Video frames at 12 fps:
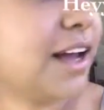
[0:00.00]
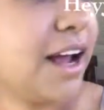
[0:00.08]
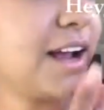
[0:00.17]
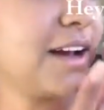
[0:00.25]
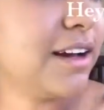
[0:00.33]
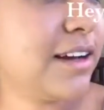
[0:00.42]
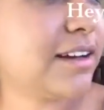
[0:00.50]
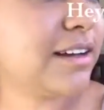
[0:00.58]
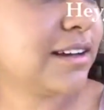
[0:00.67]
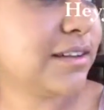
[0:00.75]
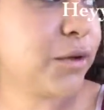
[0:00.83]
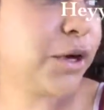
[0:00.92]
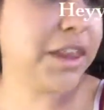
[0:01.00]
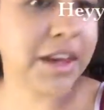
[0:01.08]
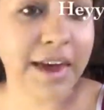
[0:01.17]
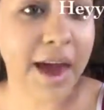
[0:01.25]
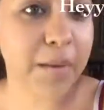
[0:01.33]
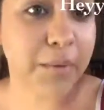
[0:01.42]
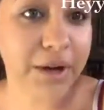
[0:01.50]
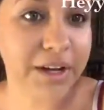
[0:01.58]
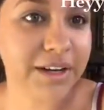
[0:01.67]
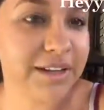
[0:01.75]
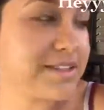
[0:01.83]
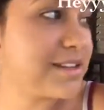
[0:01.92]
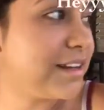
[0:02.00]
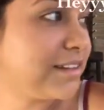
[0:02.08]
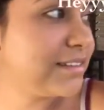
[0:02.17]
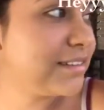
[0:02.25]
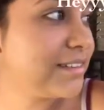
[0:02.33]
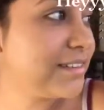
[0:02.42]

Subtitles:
Like, well, in the camera it doesn't.